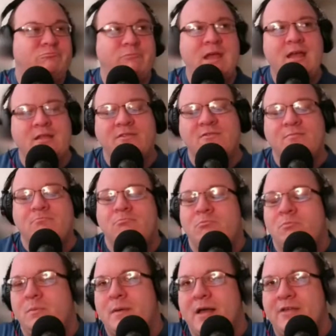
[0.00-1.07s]
yeah, it's
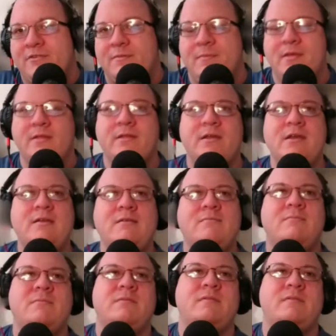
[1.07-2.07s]
a possibility.